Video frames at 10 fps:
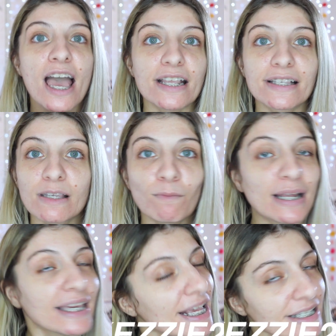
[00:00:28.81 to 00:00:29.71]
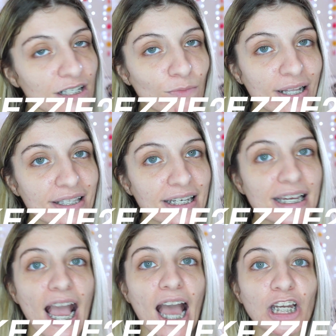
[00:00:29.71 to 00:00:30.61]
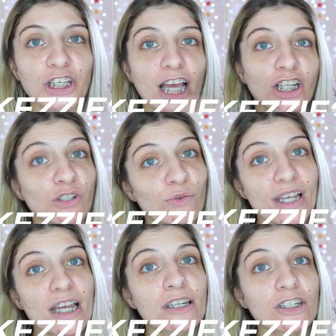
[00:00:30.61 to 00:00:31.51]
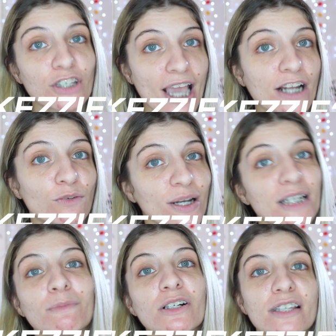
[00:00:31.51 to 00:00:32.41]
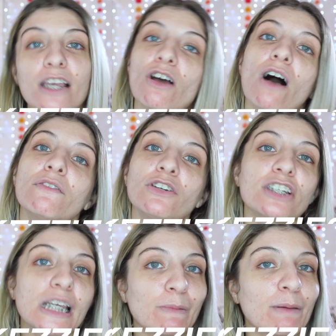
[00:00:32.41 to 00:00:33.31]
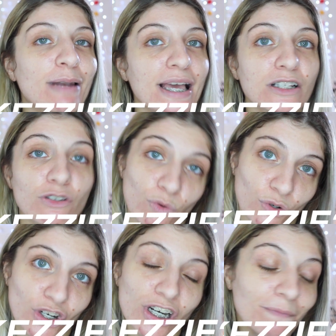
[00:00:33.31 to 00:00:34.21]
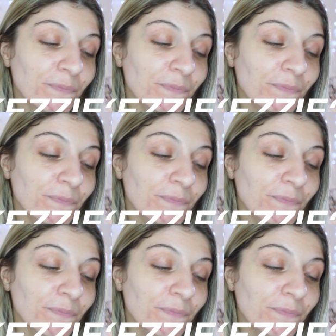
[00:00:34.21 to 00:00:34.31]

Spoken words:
It's simply KEZZTUM20 and you can use it to get 20% off your TEAMI Blends order.